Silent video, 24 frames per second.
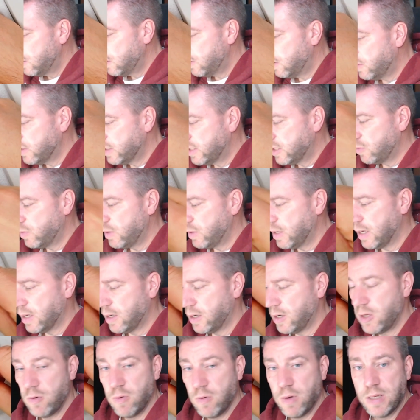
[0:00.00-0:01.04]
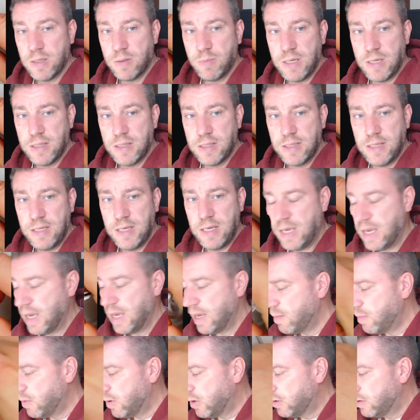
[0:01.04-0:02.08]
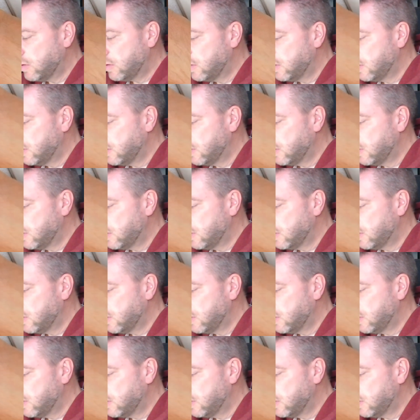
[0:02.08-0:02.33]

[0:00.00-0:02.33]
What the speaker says: also we got a USB-C cable,